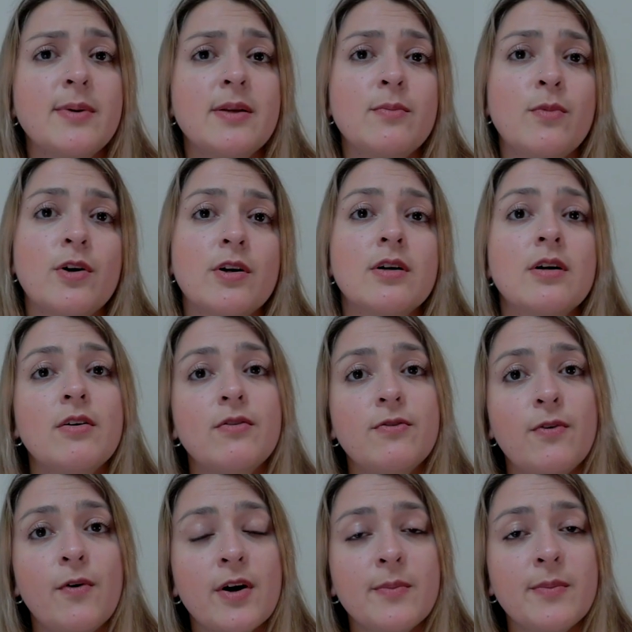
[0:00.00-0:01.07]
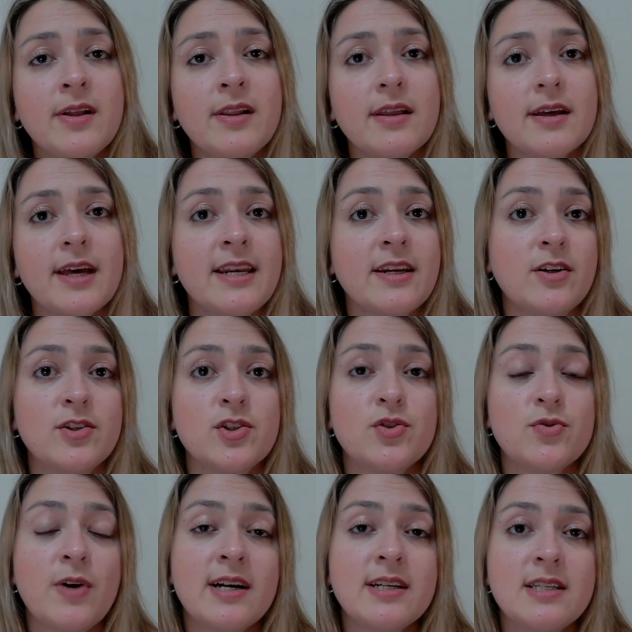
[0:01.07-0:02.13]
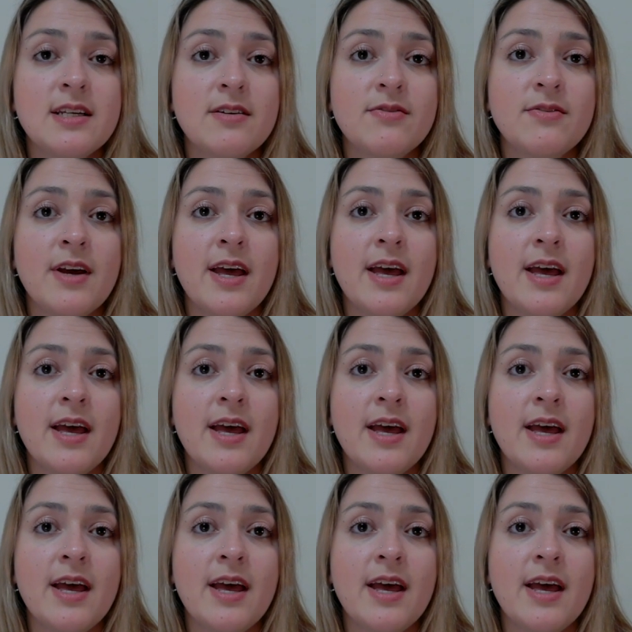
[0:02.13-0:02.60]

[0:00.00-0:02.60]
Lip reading: bit more formal and constructive,